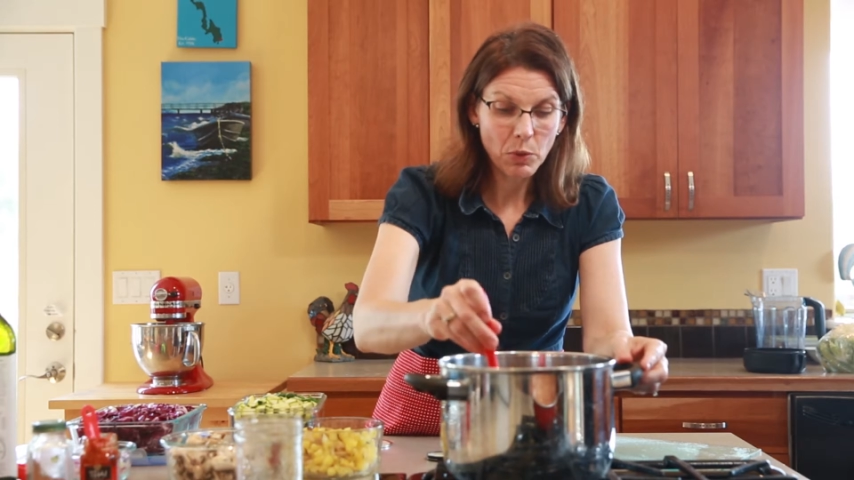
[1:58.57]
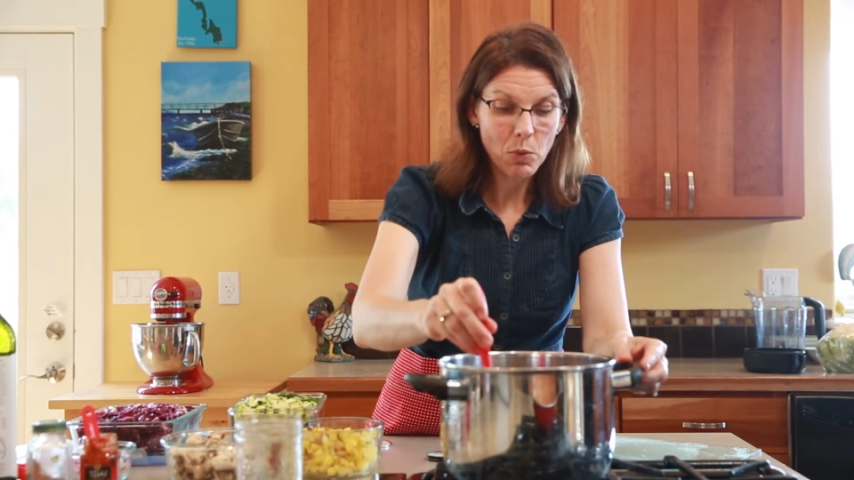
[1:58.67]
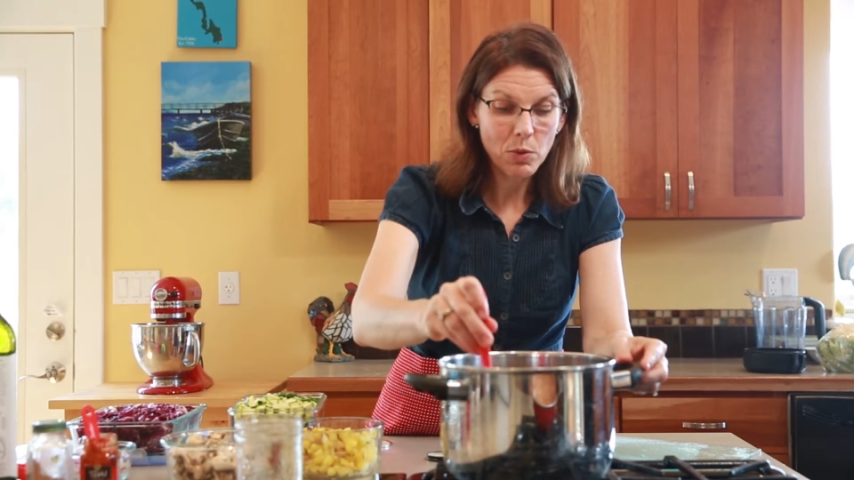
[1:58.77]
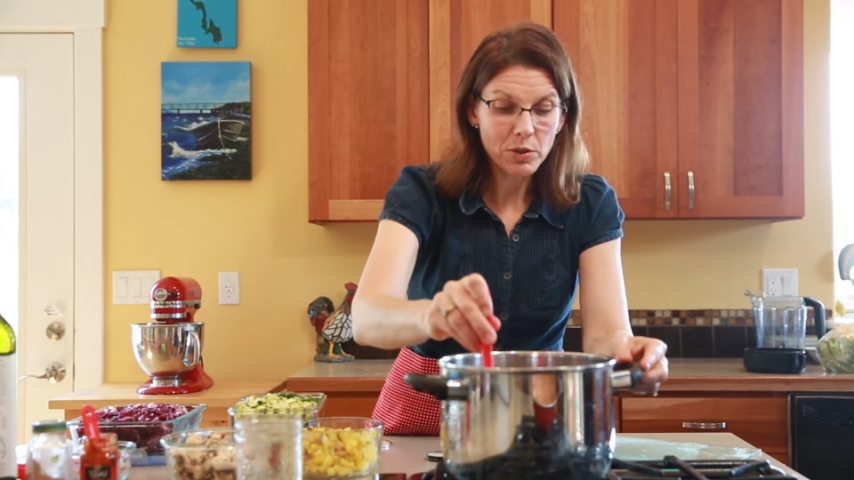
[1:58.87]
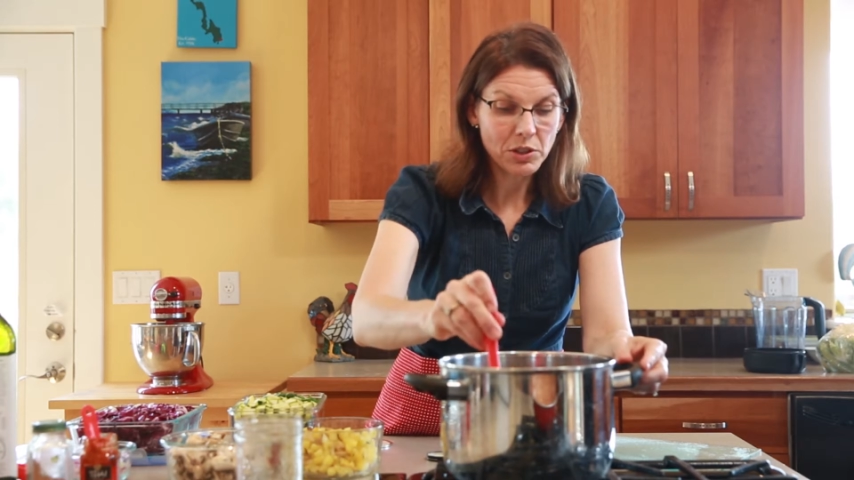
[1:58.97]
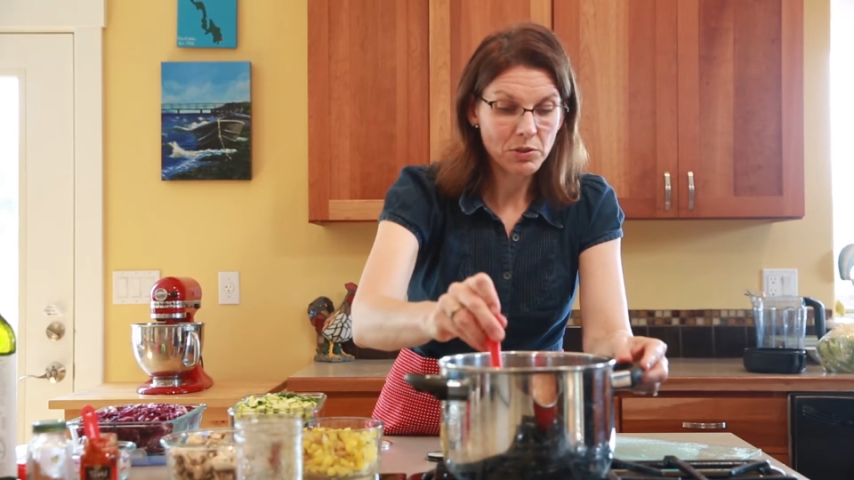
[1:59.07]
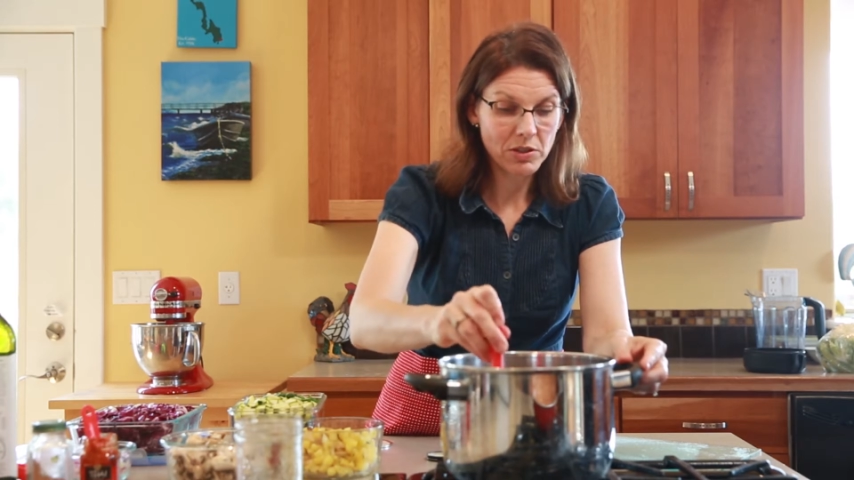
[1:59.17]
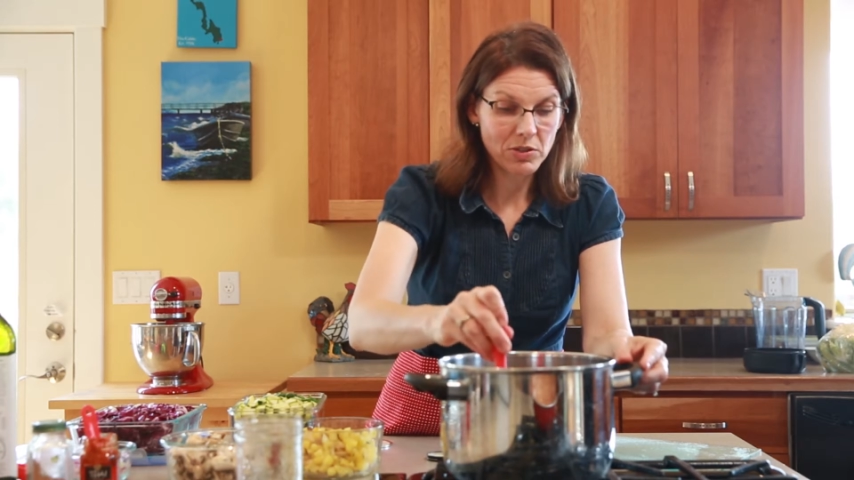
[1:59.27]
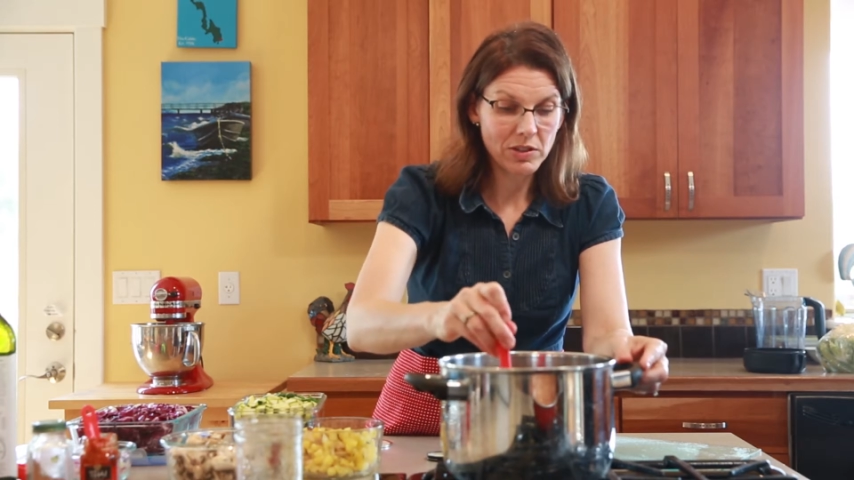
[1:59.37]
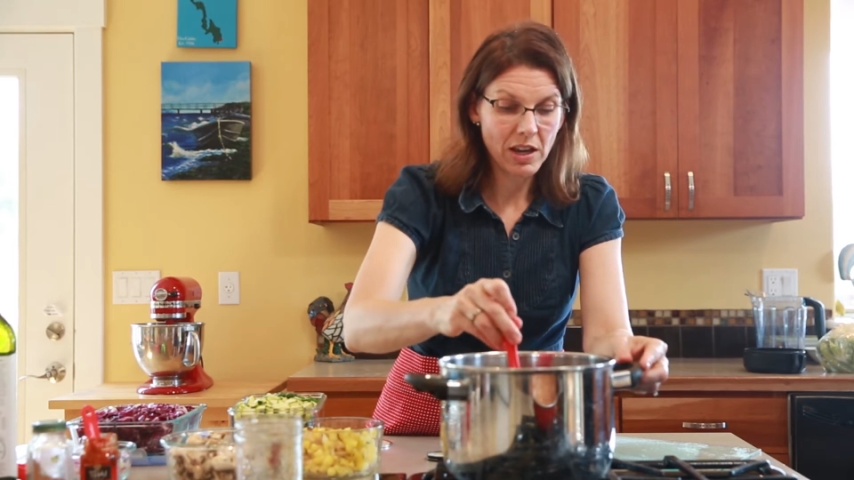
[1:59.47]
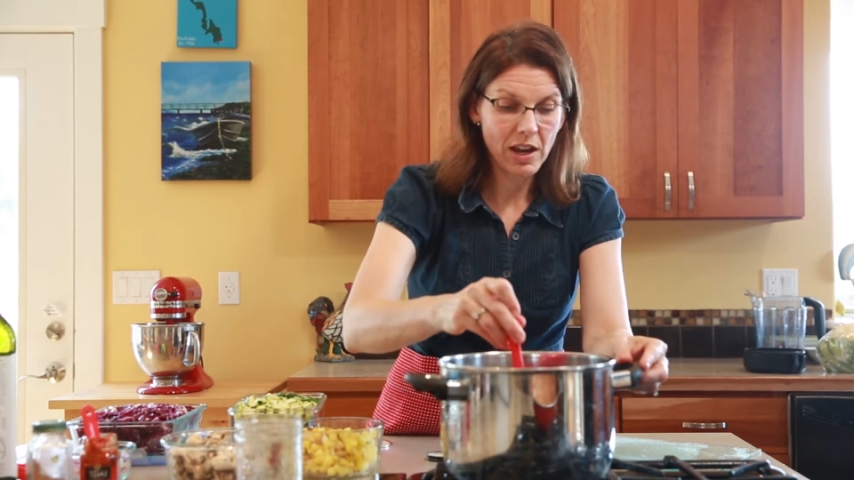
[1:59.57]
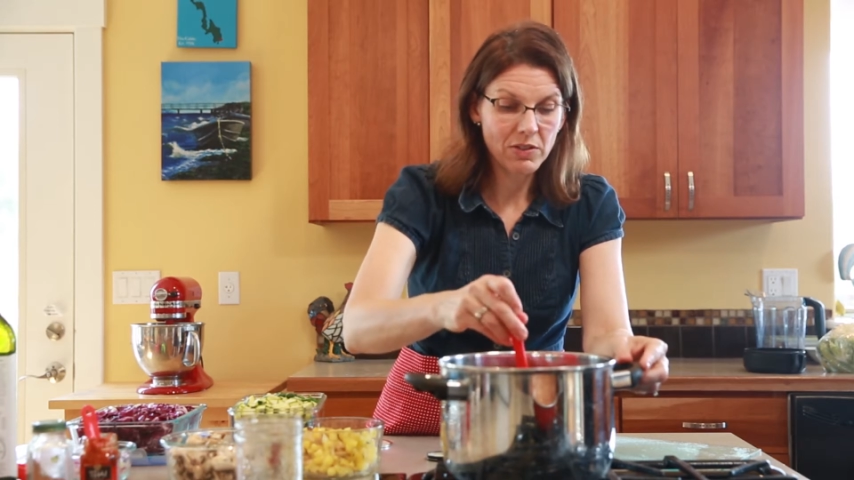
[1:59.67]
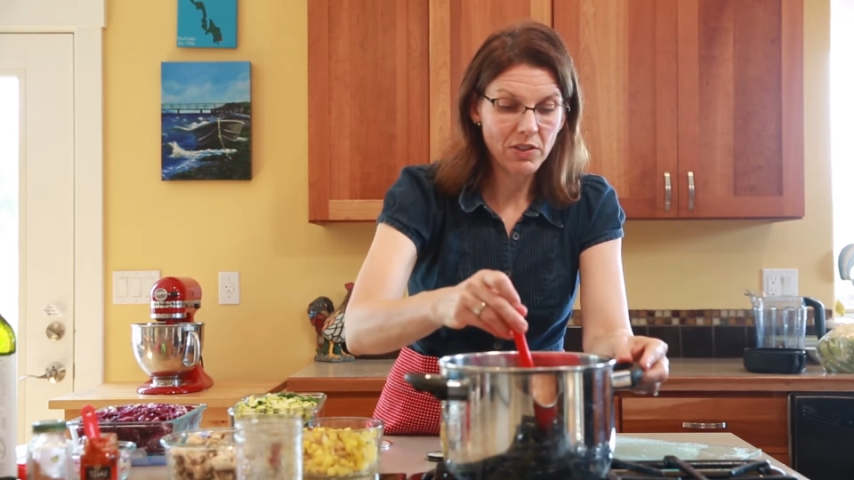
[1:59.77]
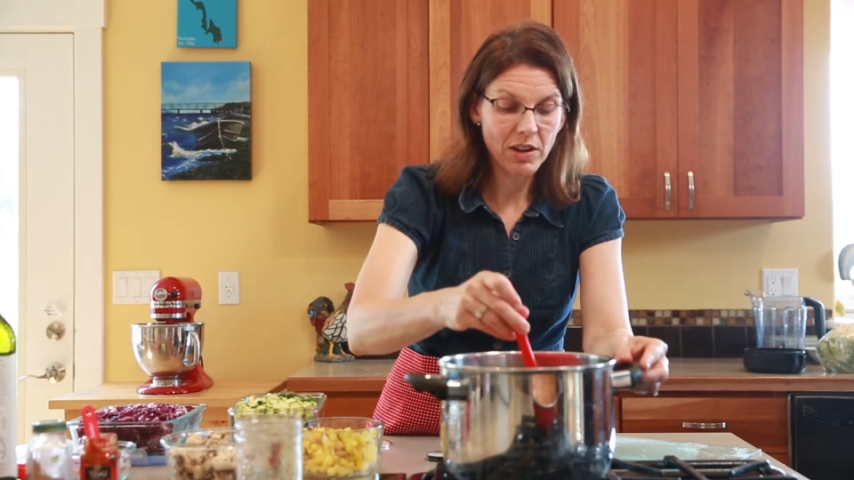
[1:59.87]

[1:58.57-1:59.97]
or you can just have